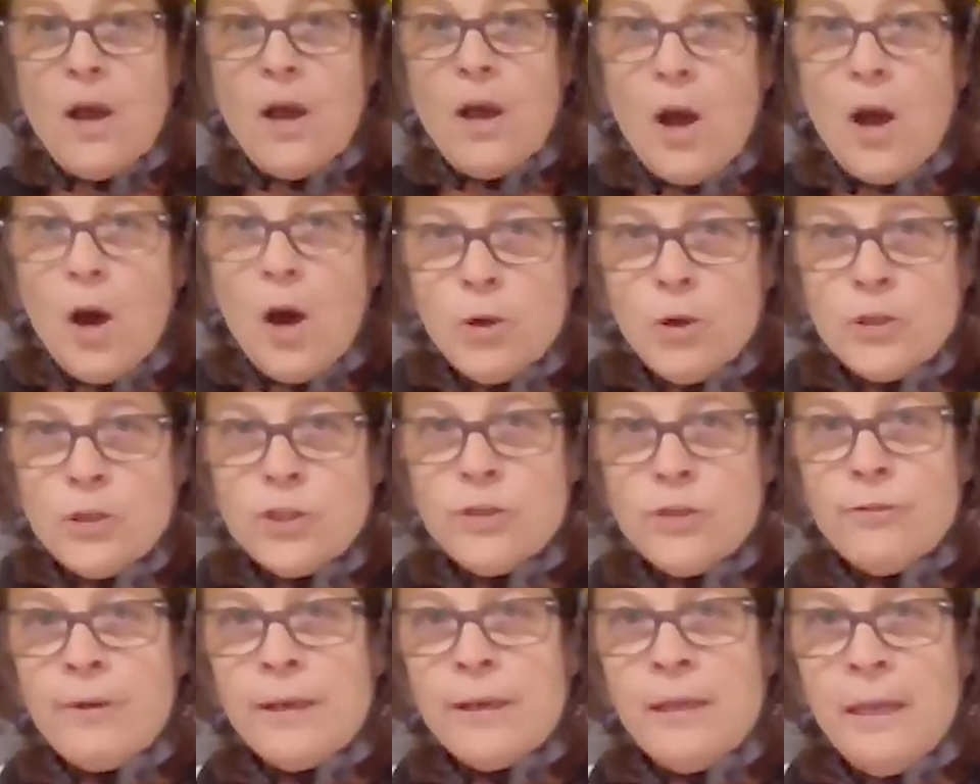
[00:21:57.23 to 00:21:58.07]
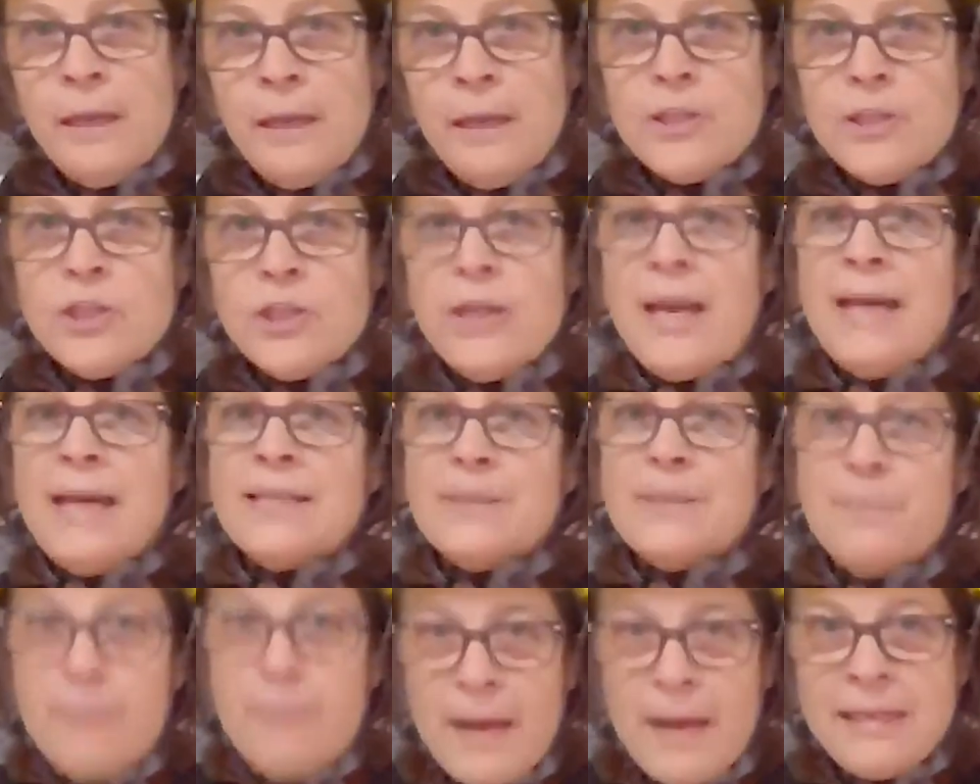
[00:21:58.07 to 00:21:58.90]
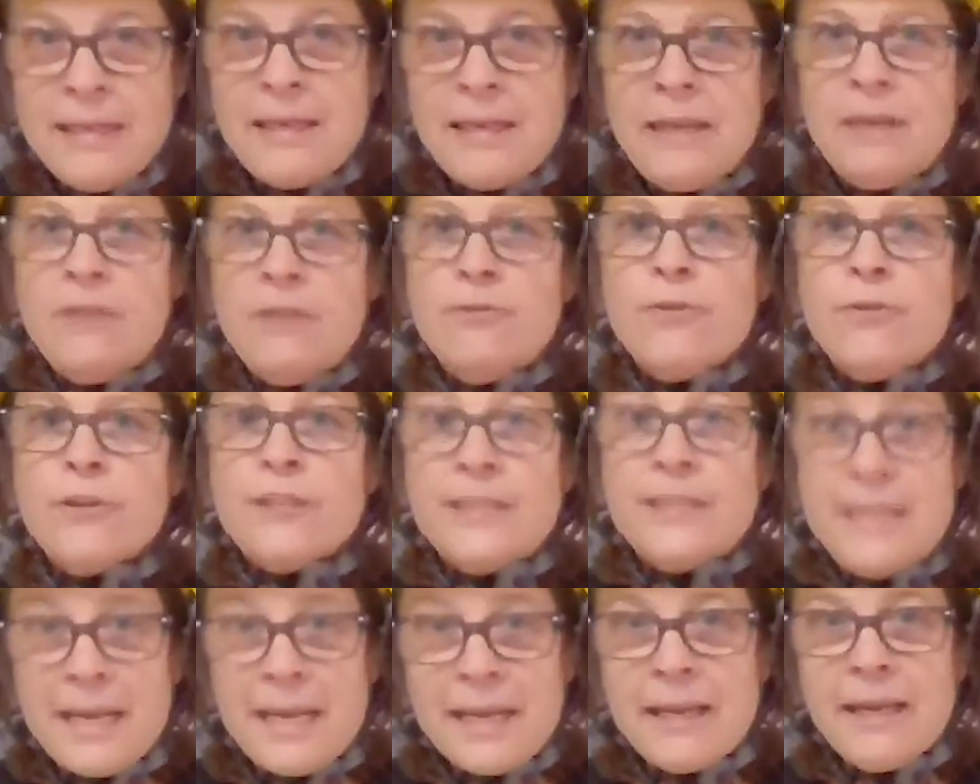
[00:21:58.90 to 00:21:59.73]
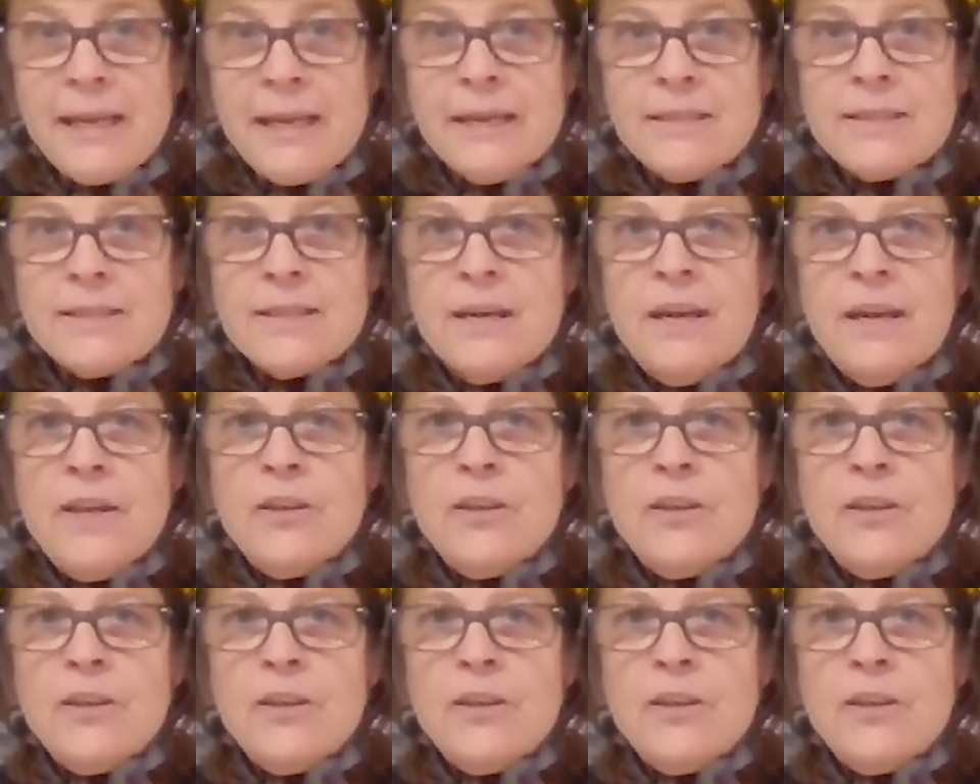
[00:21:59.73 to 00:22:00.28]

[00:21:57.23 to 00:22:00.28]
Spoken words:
OSHA regulation has mandated for decades